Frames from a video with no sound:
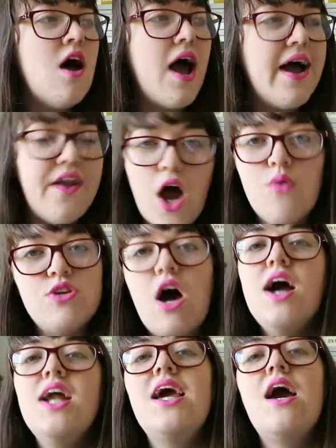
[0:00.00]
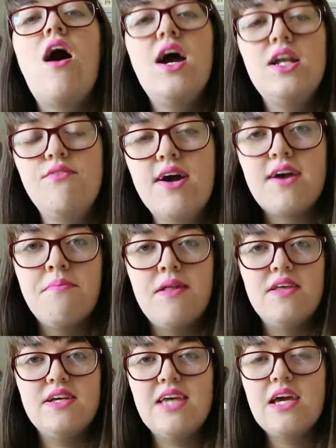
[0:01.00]
and I would highly
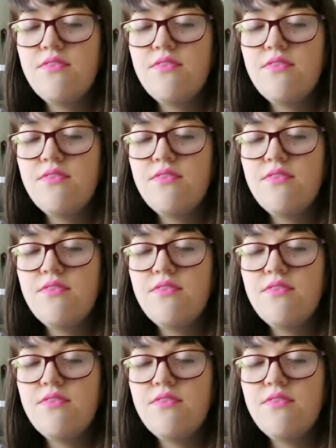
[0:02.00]
recommend this.